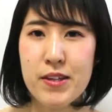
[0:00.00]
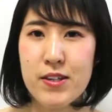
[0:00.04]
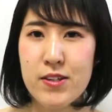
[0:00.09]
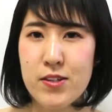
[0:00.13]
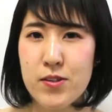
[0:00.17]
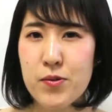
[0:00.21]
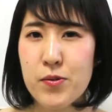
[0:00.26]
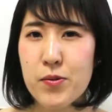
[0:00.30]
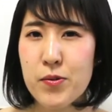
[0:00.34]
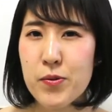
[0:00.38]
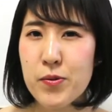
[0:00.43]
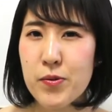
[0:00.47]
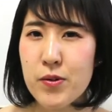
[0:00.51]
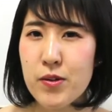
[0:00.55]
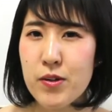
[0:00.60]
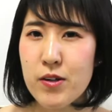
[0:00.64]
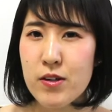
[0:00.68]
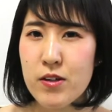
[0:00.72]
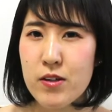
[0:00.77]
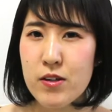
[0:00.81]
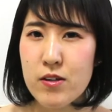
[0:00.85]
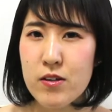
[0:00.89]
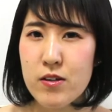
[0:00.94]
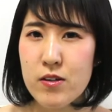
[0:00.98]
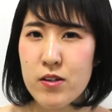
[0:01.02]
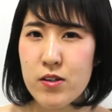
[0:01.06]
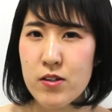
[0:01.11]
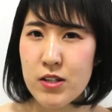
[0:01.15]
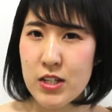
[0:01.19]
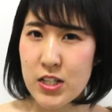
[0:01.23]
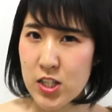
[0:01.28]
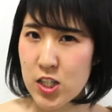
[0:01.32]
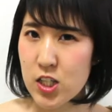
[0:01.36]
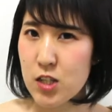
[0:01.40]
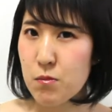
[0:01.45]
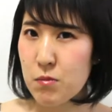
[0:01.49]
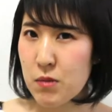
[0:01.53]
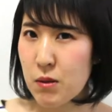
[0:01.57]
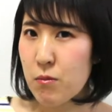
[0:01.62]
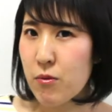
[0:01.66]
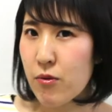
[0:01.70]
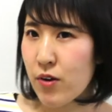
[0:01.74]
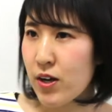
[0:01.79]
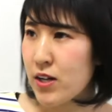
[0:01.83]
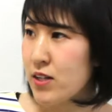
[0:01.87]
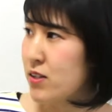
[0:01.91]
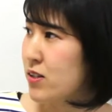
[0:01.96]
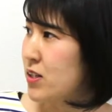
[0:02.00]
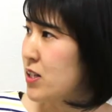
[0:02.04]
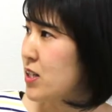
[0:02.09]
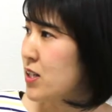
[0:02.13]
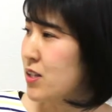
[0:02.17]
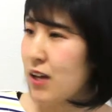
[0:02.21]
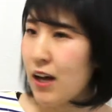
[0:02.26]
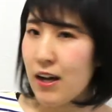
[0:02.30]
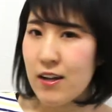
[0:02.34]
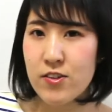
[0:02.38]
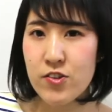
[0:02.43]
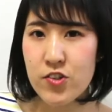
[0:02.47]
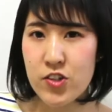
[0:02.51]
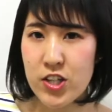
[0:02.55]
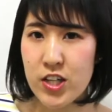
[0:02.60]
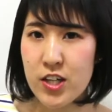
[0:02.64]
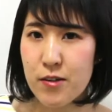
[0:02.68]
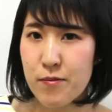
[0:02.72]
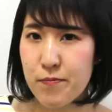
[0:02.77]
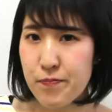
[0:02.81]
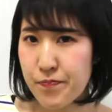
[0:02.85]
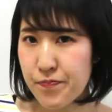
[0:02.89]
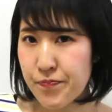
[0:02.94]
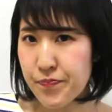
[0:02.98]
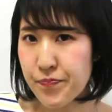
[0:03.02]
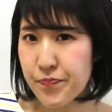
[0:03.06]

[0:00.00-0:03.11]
So you need to memorize this kanji